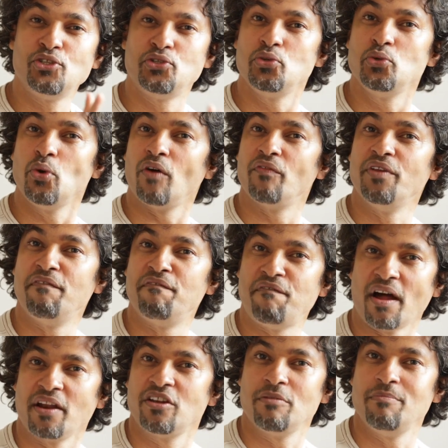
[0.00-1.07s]
two of the
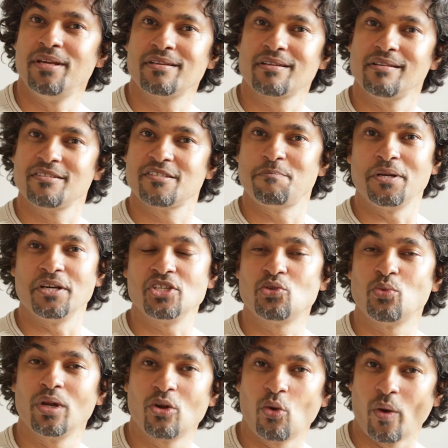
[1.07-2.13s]
fundamental
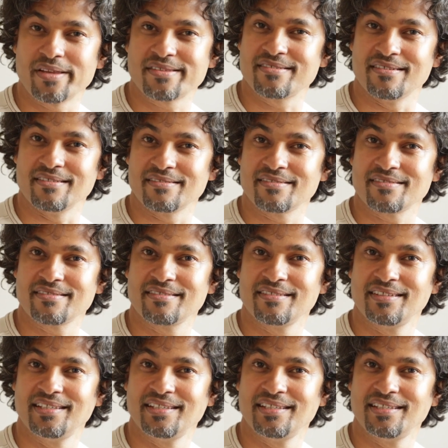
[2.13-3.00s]
spiritual questions.